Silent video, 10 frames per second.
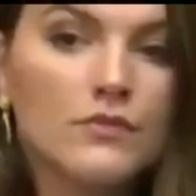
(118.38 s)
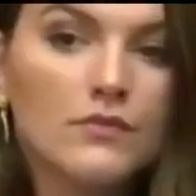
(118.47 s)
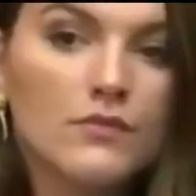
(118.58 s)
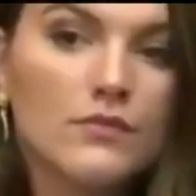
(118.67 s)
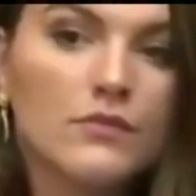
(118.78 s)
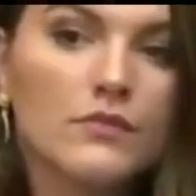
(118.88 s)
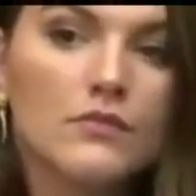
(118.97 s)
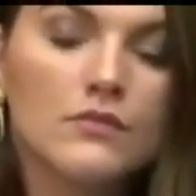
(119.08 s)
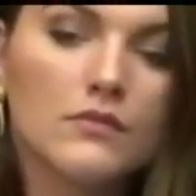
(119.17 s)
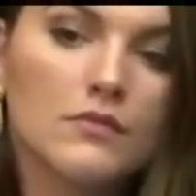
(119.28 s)

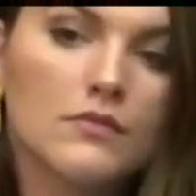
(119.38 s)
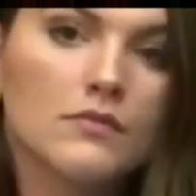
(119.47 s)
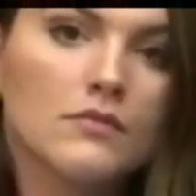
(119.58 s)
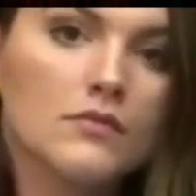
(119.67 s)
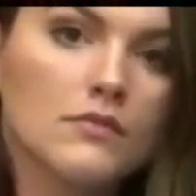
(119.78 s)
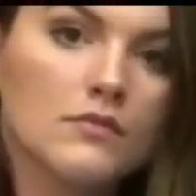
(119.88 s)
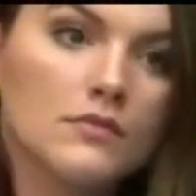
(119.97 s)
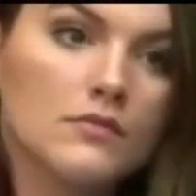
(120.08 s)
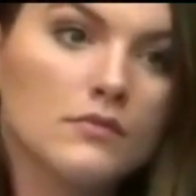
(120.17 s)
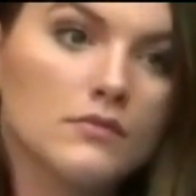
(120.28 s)

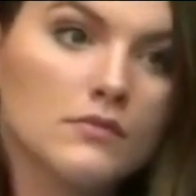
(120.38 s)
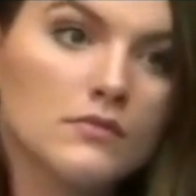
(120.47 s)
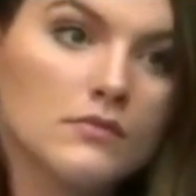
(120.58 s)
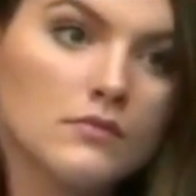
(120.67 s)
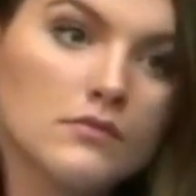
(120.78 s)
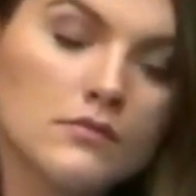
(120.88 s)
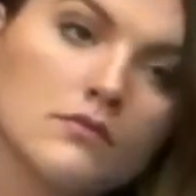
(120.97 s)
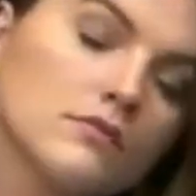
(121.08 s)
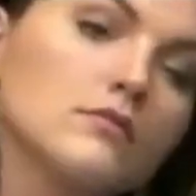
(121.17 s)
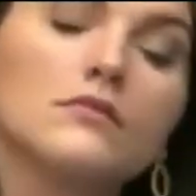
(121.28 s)

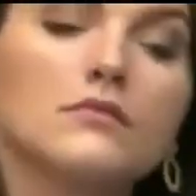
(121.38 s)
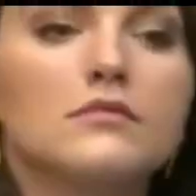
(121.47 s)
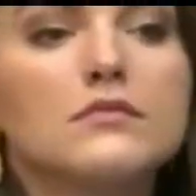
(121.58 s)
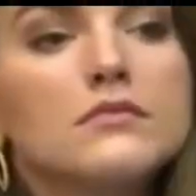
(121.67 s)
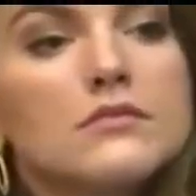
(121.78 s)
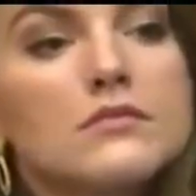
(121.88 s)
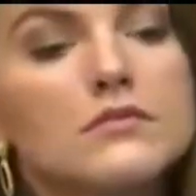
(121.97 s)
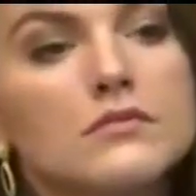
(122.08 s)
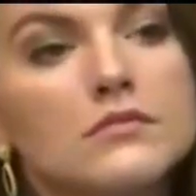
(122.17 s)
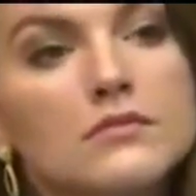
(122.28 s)

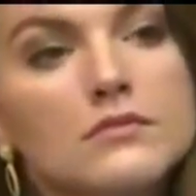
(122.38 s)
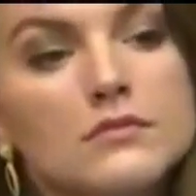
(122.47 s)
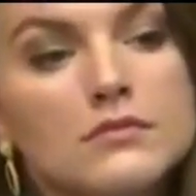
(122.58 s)
(silent)